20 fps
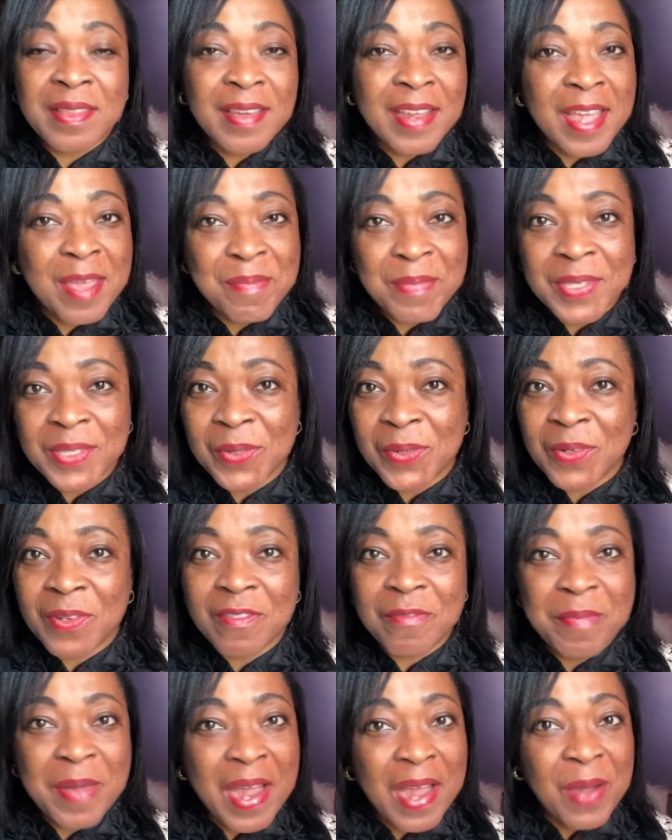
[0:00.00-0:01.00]
episode
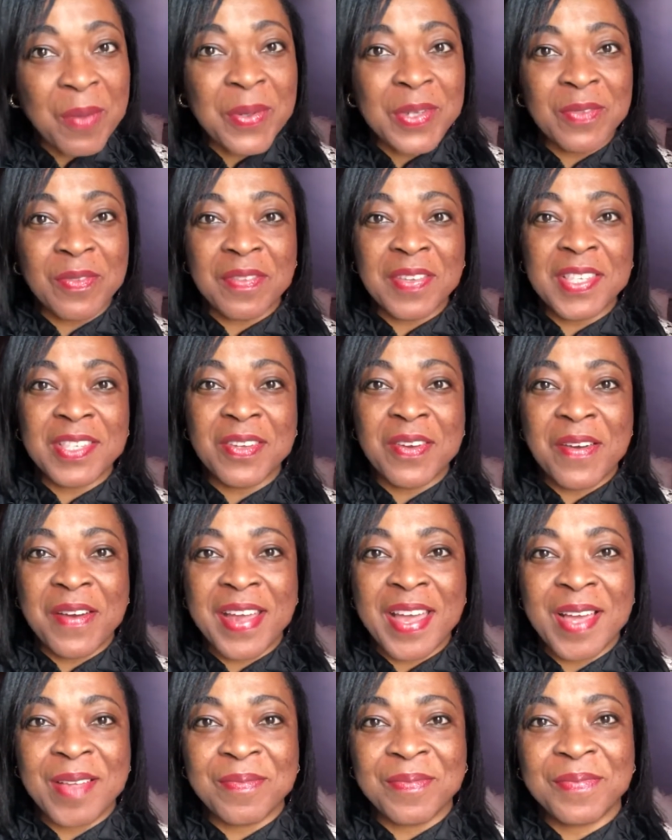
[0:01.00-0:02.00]
of Power Words with
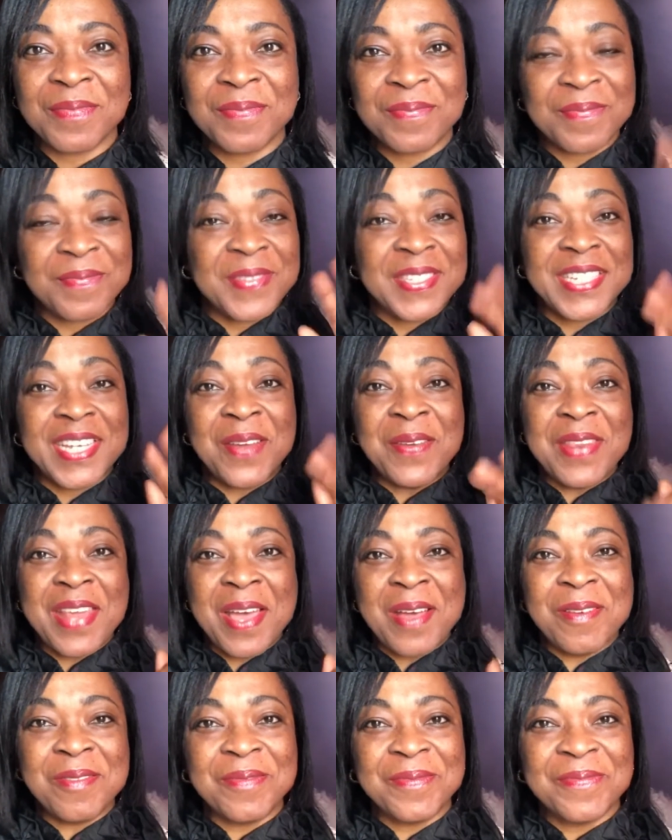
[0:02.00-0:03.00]
Victoria. Ciao
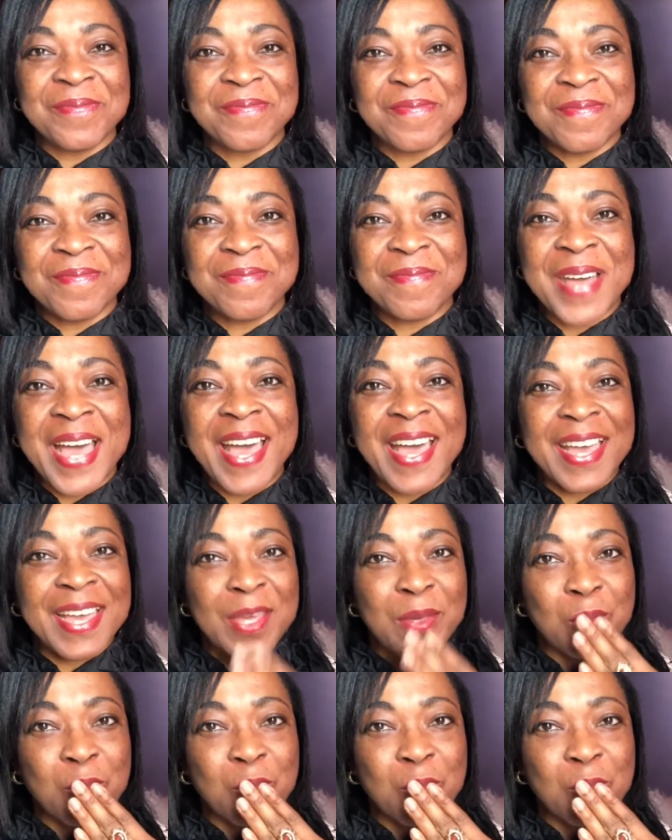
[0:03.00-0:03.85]
now. Bye.